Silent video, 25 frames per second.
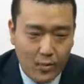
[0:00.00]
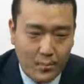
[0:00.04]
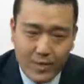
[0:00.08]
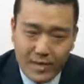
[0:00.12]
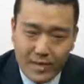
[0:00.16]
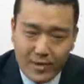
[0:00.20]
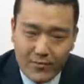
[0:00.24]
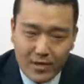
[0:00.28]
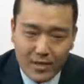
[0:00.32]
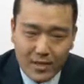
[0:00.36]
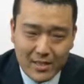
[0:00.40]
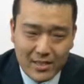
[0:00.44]
But
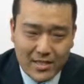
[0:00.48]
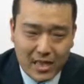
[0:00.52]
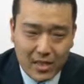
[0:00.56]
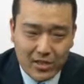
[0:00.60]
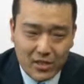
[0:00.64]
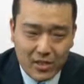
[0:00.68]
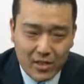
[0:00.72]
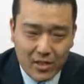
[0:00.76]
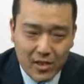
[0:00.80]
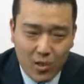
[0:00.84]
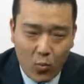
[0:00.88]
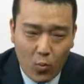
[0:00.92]
nevertheless, I'll
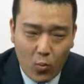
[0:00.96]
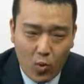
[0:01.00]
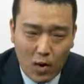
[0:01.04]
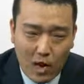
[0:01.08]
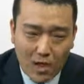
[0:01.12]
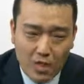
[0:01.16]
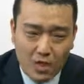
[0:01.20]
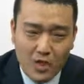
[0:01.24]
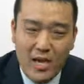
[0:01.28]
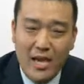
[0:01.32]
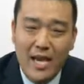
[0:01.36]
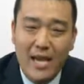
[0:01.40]
still
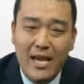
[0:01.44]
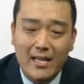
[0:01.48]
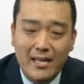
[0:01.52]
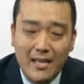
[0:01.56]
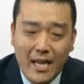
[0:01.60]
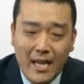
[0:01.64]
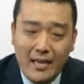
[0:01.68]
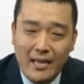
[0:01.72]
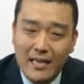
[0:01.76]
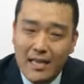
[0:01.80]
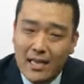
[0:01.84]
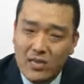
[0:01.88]
watch
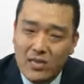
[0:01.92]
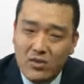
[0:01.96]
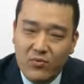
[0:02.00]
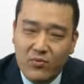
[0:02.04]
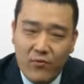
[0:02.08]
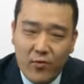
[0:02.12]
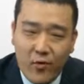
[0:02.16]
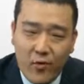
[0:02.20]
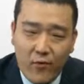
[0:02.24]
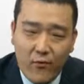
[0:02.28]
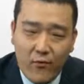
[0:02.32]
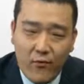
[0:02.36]

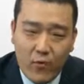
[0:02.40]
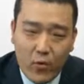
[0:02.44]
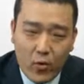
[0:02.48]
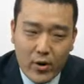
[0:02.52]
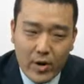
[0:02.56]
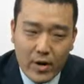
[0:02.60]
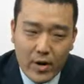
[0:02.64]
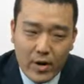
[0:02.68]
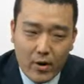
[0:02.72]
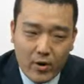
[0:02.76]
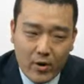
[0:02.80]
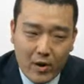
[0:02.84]

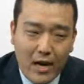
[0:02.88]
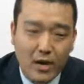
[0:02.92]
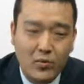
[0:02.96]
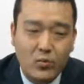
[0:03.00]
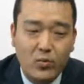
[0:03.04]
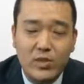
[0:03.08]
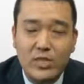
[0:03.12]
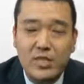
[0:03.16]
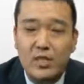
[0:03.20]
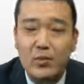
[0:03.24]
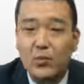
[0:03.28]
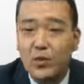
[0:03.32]
10,440 here, and
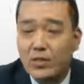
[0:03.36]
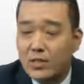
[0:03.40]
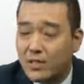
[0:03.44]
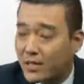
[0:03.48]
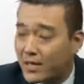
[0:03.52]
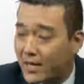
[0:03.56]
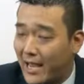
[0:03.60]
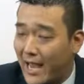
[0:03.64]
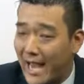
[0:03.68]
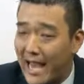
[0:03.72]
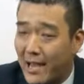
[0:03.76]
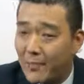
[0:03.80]
we'll see what's
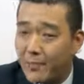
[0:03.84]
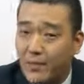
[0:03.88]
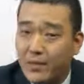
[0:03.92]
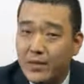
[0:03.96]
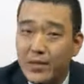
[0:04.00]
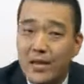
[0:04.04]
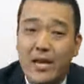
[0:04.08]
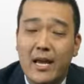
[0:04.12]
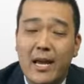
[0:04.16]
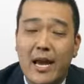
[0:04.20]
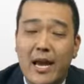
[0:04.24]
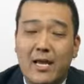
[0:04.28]
going to
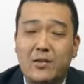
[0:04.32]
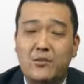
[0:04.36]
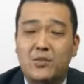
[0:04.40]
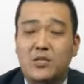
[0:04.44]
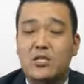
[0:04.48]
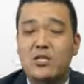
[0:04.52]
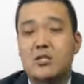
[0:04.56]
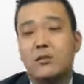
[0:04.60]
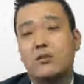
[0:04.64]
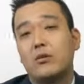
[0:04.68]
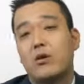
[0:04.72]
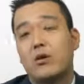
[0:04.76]
happen as we
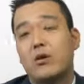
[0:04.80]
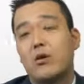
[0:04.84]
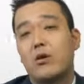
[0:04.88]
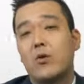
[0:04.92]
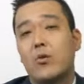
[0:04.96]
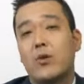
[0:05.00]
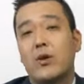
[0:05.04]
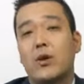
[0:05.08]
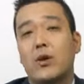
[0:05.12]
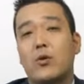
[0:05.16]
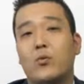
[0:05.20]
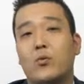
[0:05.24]
still are
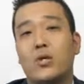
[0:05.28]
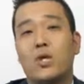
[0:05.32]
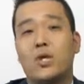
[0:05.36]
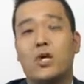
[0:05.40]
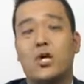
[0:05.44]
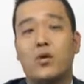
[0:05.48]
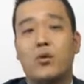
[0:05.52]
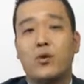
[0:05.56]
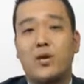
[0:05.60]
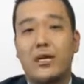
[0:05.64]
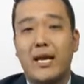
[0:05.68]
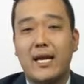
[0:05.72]
going on with the
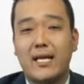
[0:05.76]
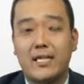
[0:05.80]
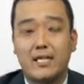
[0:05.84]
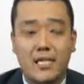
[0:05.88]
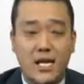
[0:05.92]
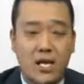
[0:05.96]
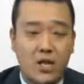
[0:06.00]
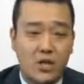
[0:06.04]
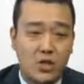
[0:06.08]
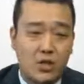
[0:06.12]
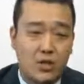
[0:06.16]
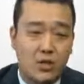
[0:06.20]
Q&A
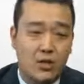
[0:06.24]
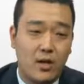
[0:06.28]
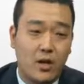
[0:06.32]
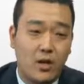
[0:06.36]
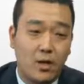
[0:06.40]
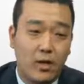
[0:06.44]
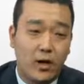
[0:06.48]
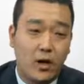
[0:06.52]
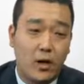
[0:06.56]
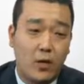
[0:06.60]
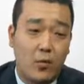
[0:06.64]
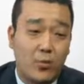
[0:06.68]
session
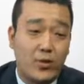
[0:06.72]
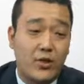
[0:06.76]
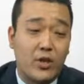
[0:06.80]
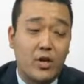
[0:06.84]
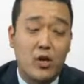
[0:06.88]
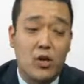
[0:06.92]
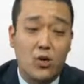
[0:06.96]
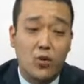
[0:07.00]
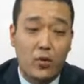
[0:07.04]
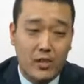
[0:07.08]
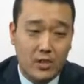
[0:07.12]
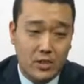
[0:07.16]
with
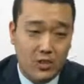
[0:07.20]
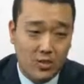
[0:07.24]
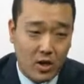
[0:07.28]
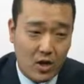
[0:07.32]
U.S.